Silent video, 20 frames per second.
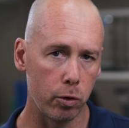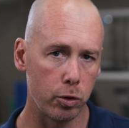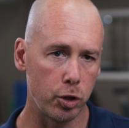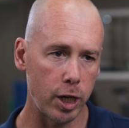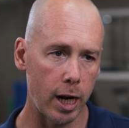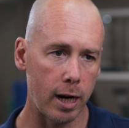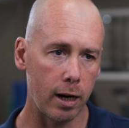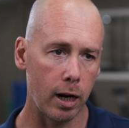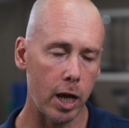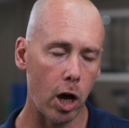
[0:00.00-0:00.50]

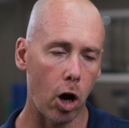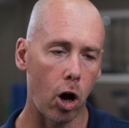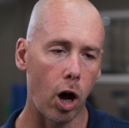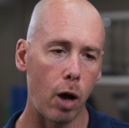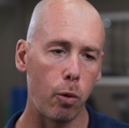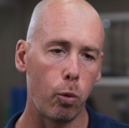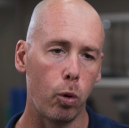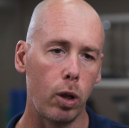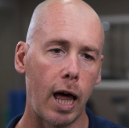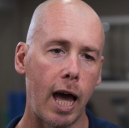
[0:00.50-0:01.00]
generally
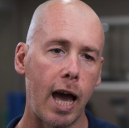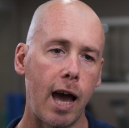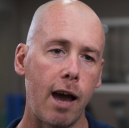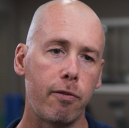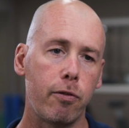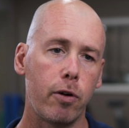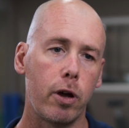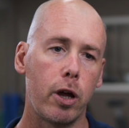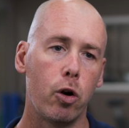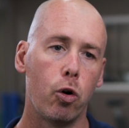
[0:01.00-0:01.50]
I will
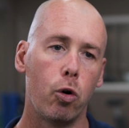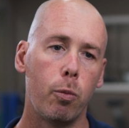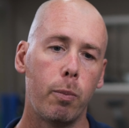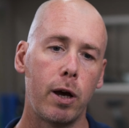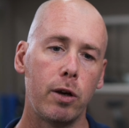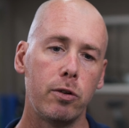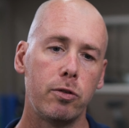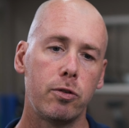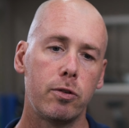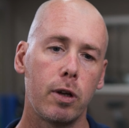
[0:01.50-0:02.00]
have
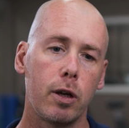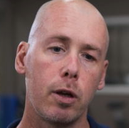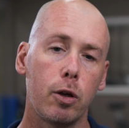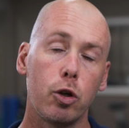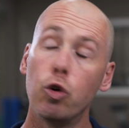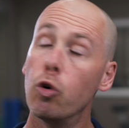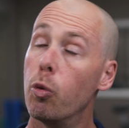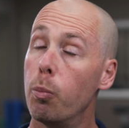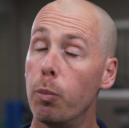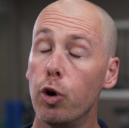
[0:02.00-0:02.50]

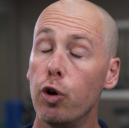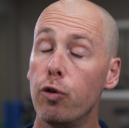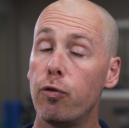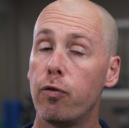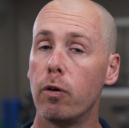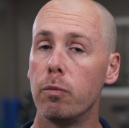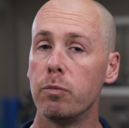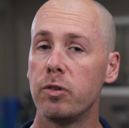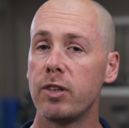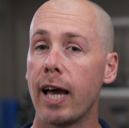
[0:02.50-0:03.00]
you'll move
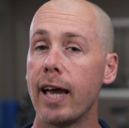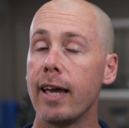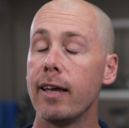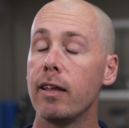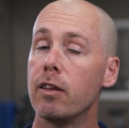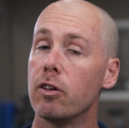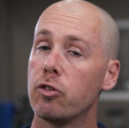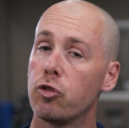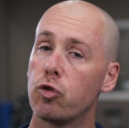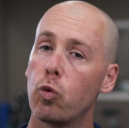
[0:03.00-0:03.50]
from, say,
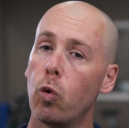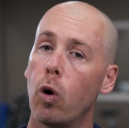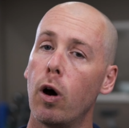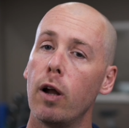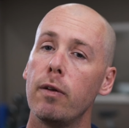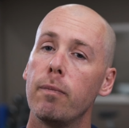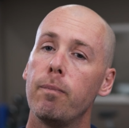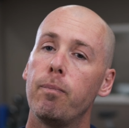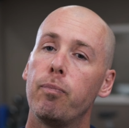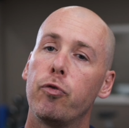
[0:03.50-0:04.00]
the
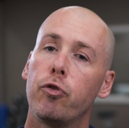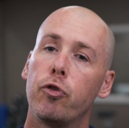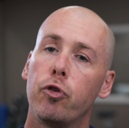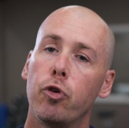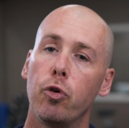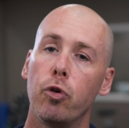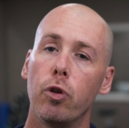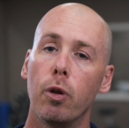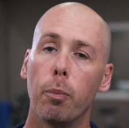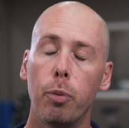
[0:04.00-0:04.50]
squat
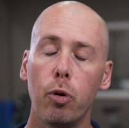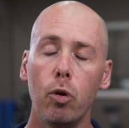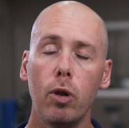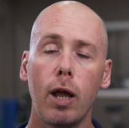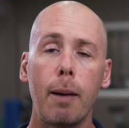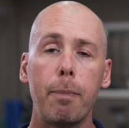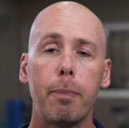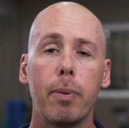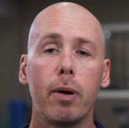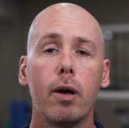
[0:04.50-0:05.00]
to the
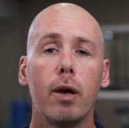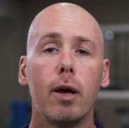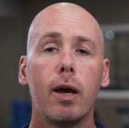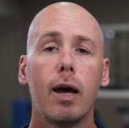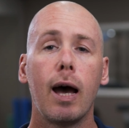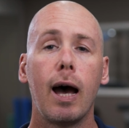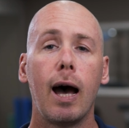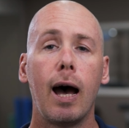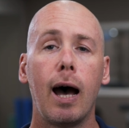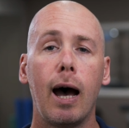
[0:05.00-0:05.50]
pull-up,
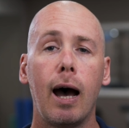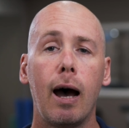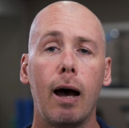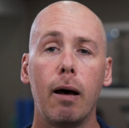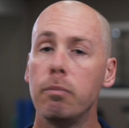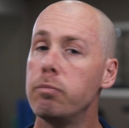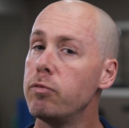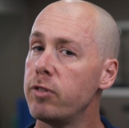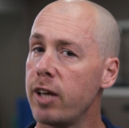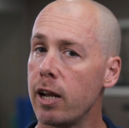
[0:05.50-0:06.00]

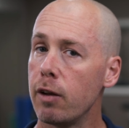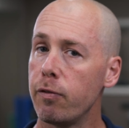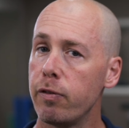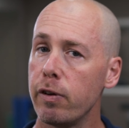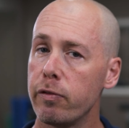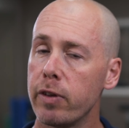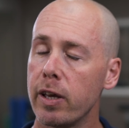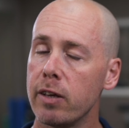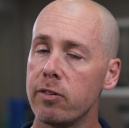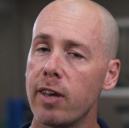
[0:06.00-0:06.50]
10 to
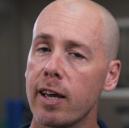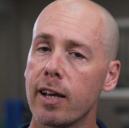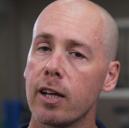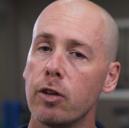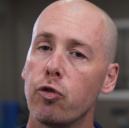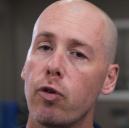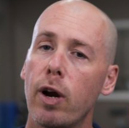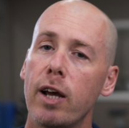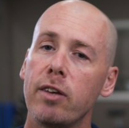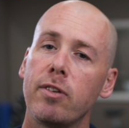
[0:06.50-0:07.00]
15
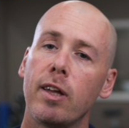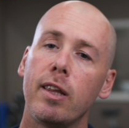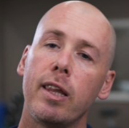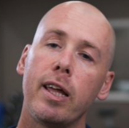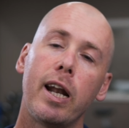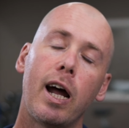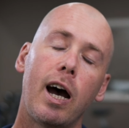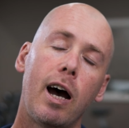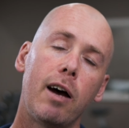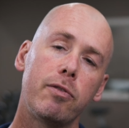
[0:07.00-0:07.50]
seconds rest, and
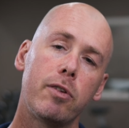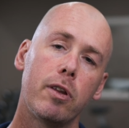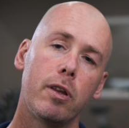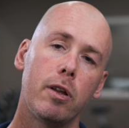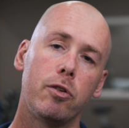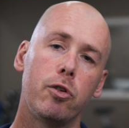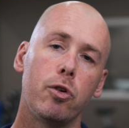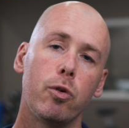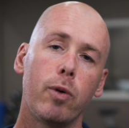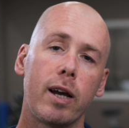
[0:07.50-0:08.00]
then after
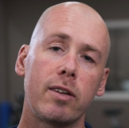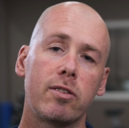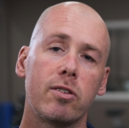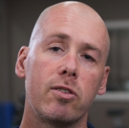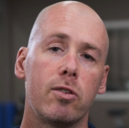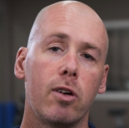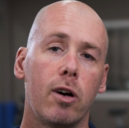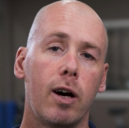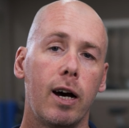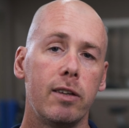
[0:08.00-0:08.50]
the 2
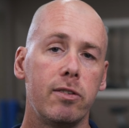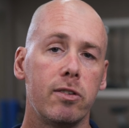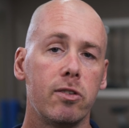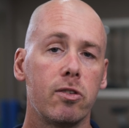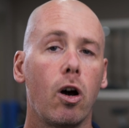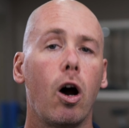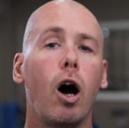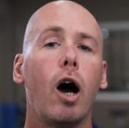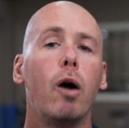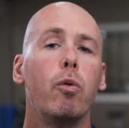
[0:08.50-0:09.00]
exercises,
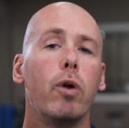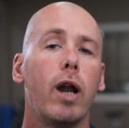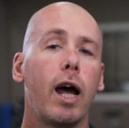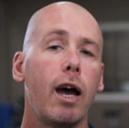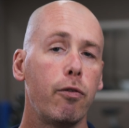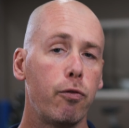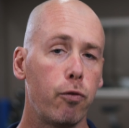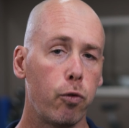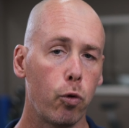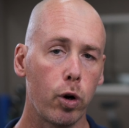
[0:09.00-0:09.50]
I would
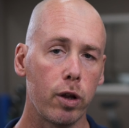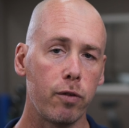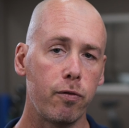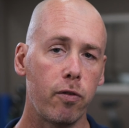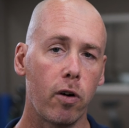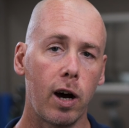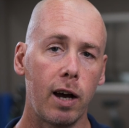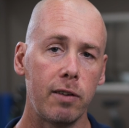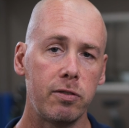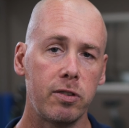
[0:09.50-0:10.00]
have
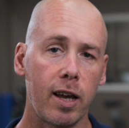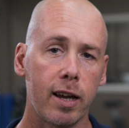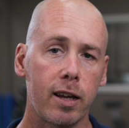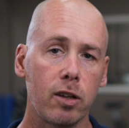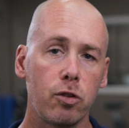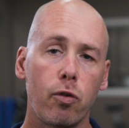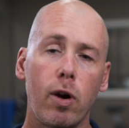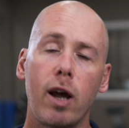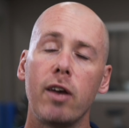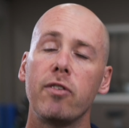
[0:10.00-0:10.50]
45
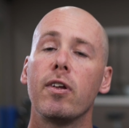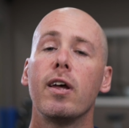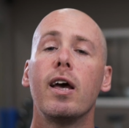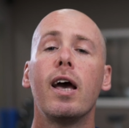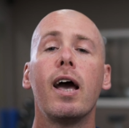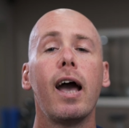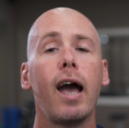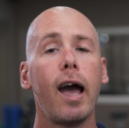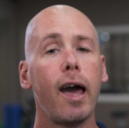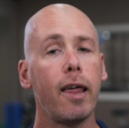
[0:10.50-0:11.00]
seconds rest,
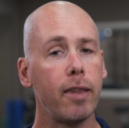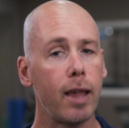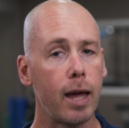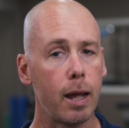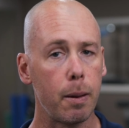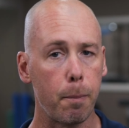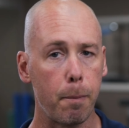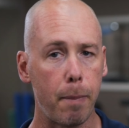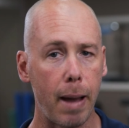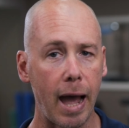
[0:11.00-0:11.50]
and
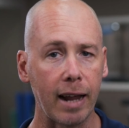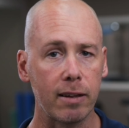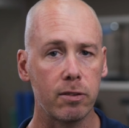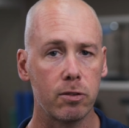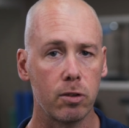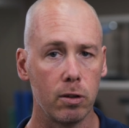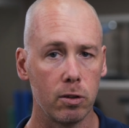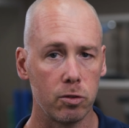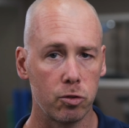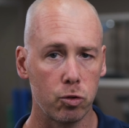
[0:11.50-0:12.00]
then back
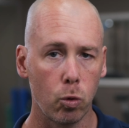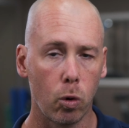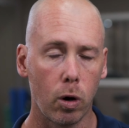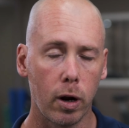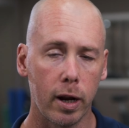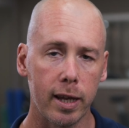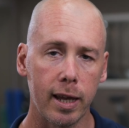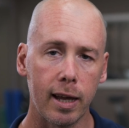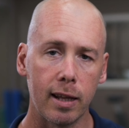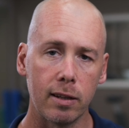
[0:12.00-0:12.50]
to the
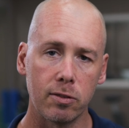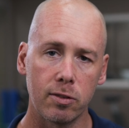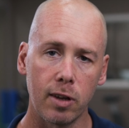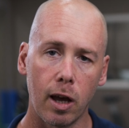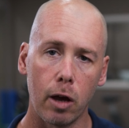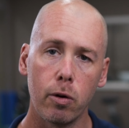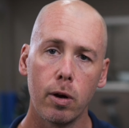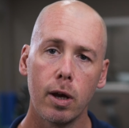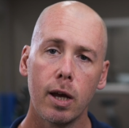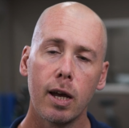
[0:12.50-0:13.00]
squat again.
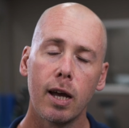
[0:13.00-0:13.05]
So